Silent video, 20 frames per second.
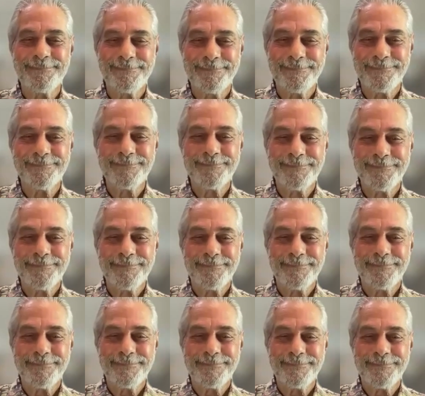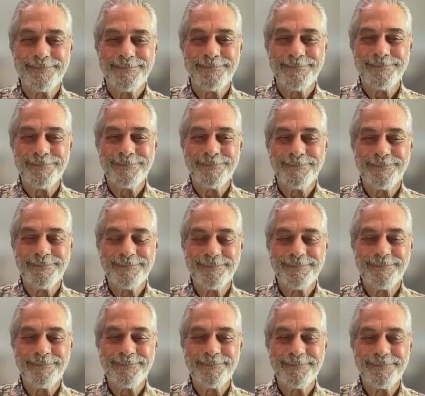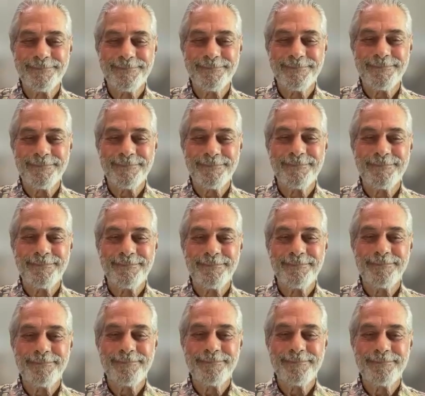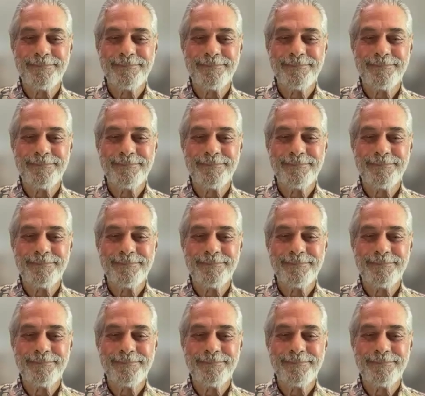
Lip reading: (not speaking)